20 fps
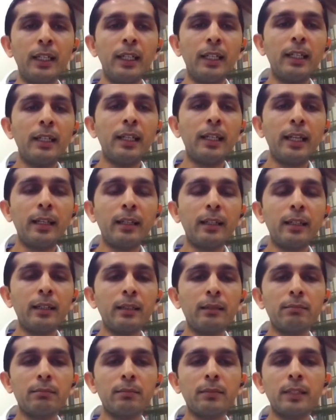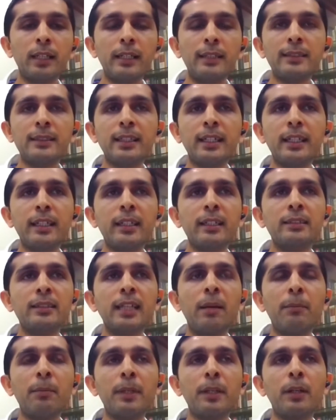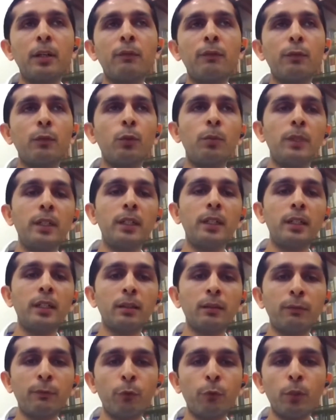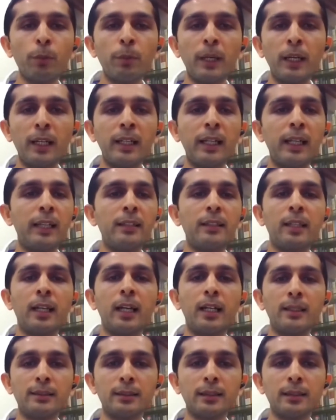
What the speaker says: Like, let's take an example of Uber, Foodpanda, and Daraz.